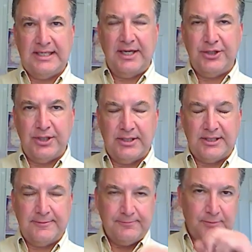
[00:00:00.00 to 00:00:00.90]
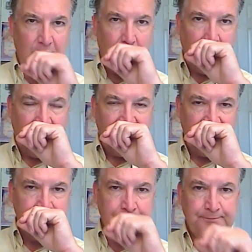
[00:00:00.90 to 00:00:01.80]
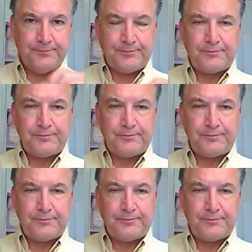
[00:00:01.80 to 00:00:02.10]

extensions quite often